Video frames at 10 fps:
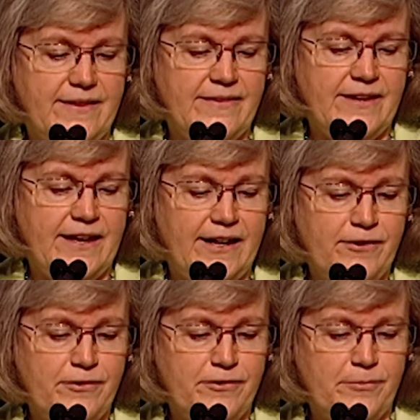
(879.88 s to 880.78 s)
The
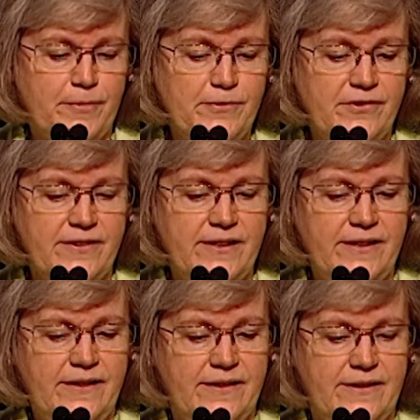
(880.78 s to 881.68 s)
actors
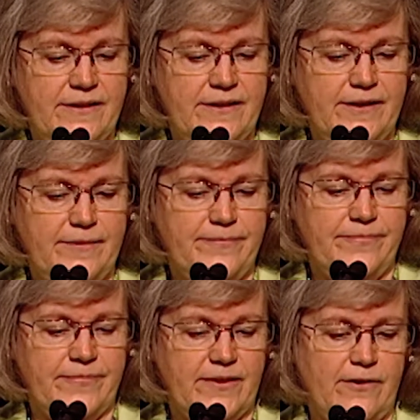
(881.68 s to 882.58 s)
mostly
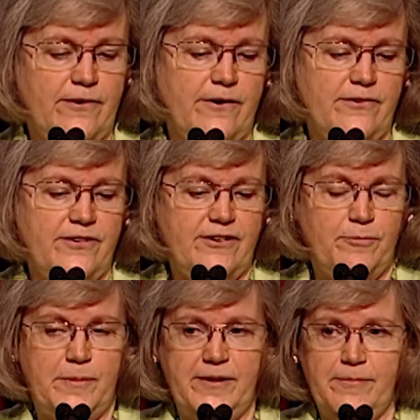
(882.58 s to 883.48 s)
are
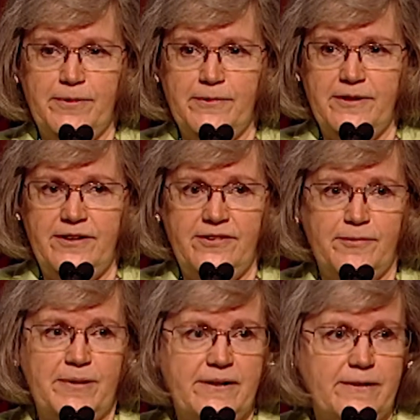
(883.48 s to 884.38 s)
CFPB employees.
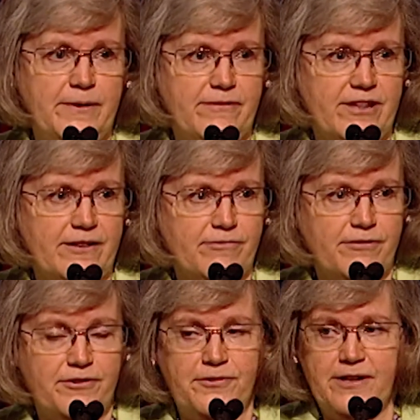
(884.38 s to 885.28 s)
Apparently we have a lot of
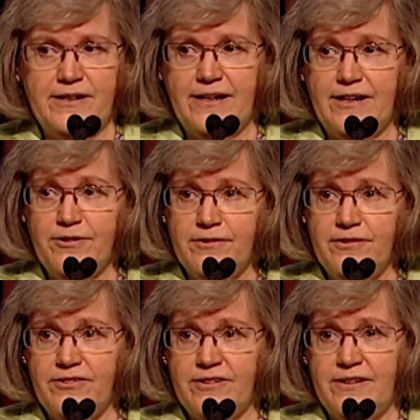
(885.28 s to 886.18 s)
frustrated
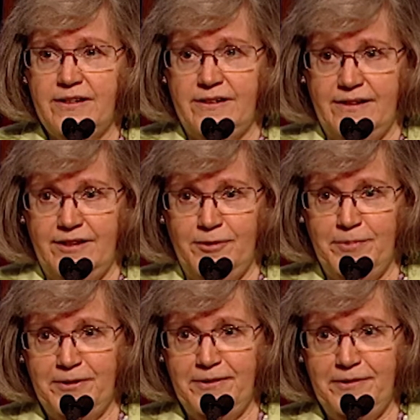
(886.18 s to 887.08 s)
actors at the
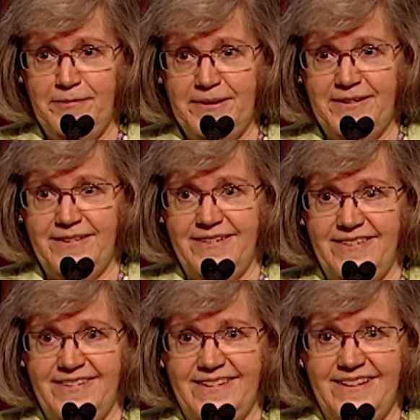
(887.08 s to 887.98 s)
Bureau
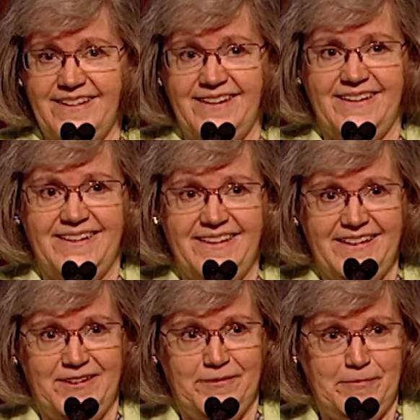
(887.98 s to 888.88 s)
because
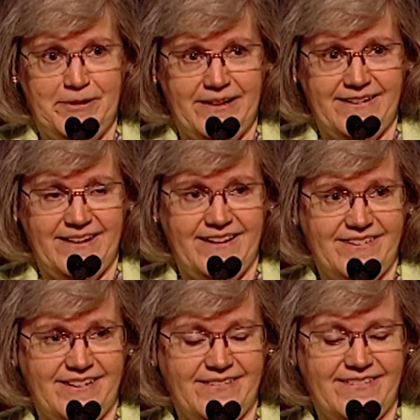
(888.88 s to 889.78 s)
we put out a
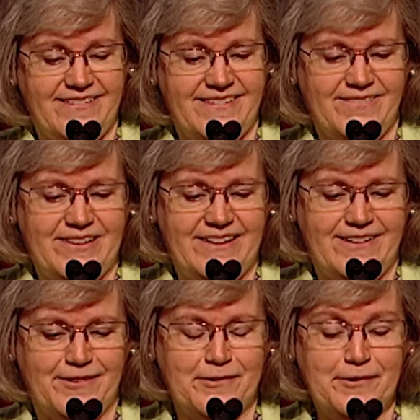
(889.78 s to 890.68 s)
casting call and we
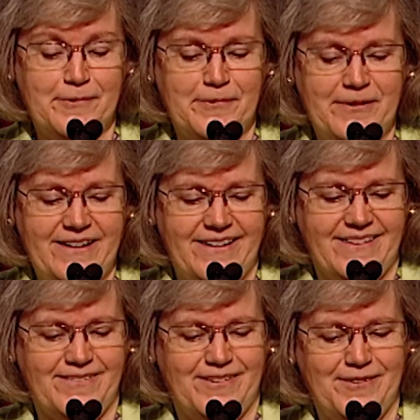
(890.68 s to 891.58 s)
had to turn them away.
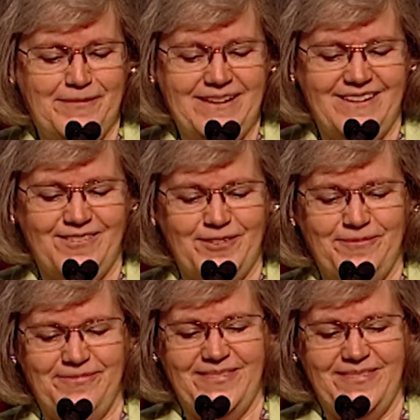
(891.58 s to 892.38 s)
There were too many of them.